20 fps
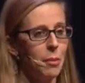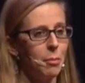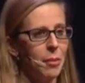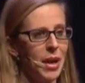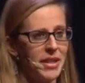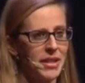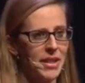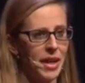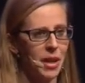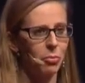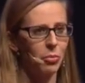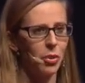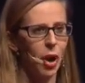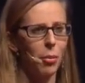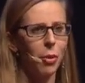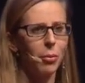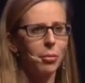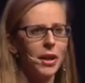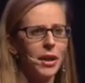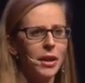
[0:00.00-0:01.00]
my son
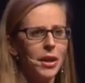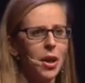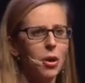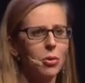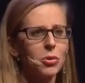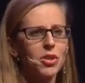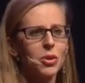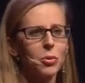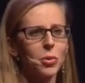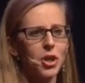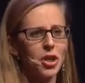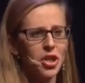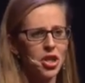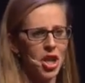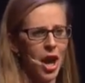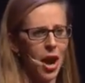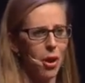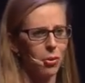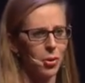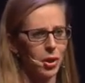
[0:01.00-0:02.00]
probably knows the word
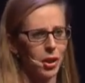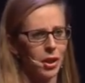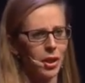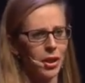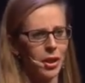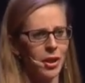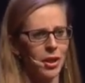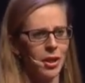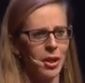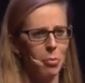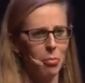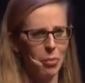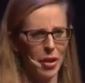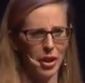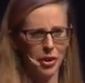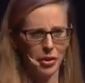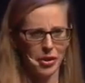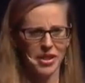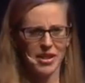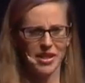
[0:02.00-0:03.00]
shower
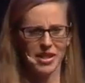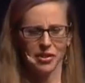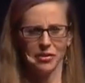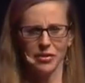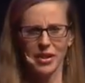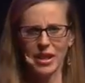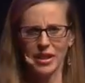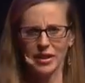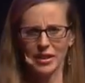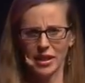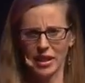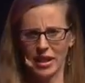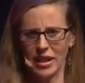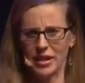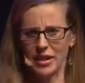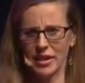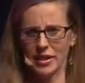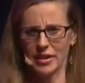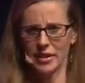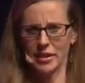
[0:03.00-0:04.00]
better in Slovene than
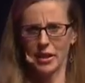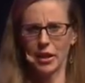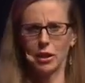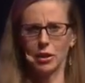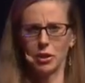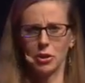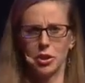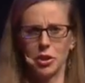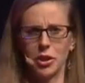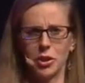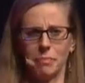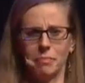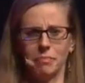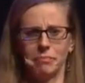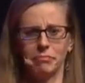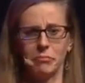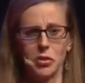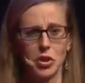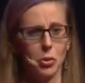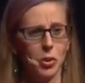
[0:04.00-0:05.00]
he does in English.
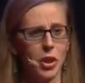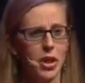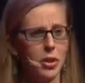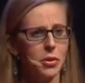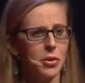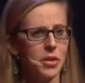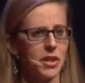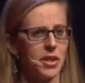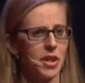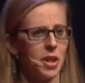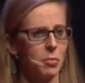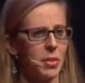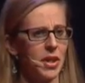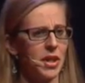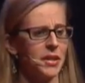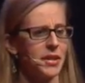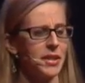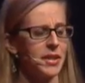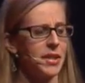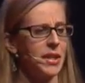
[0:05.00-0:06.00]
So he uses it
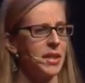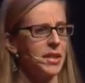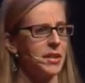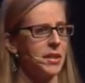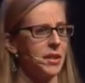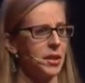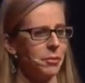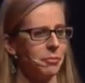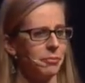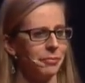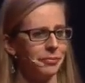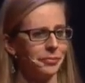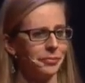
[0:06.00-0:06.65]
because it's easier.